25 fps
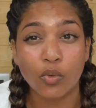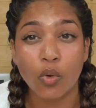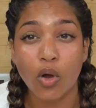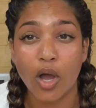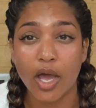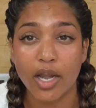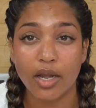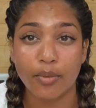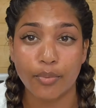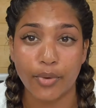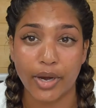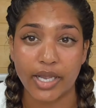
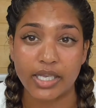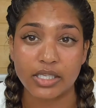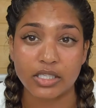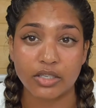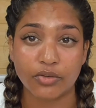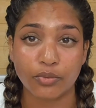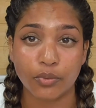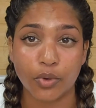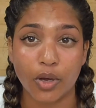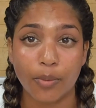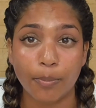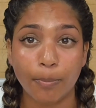quite an
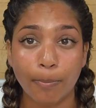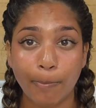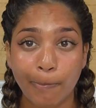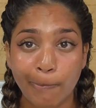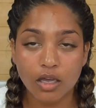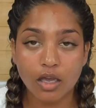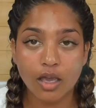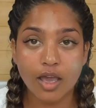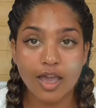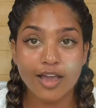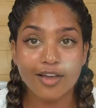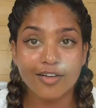abrasive one.
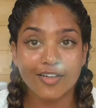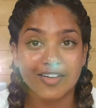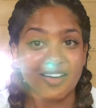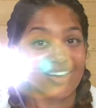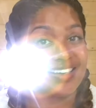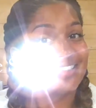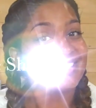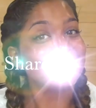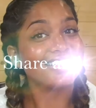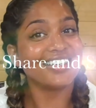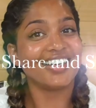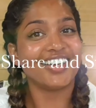Okay
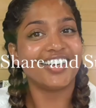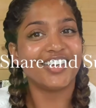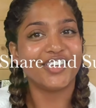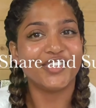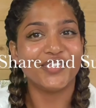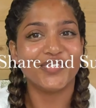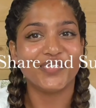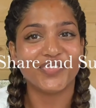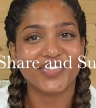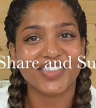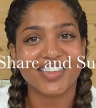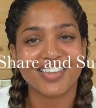guys, so
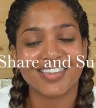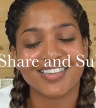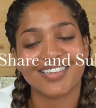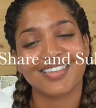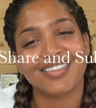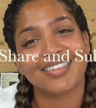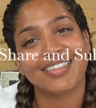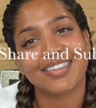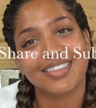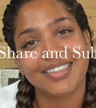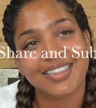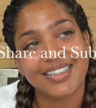
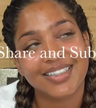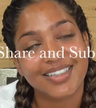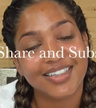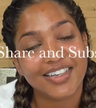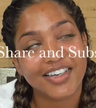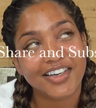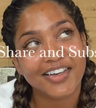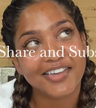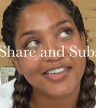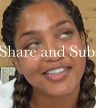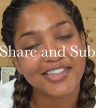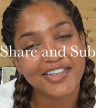
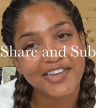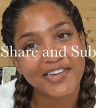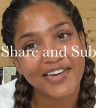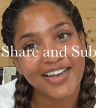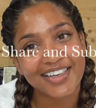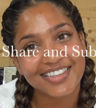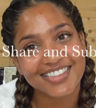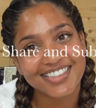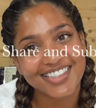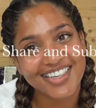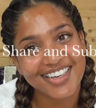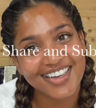I'll see you
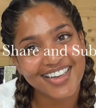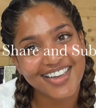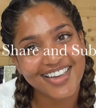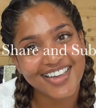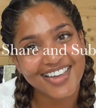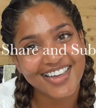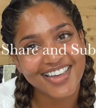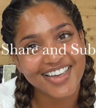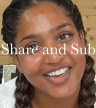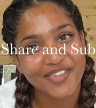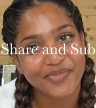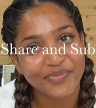next
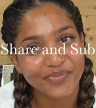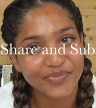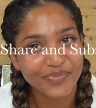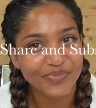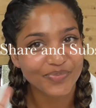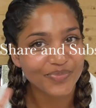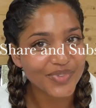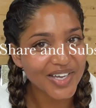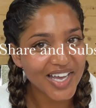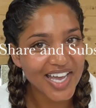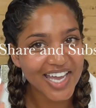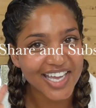time.
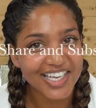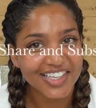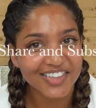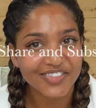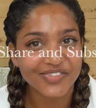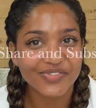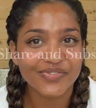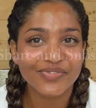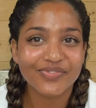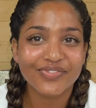Bye.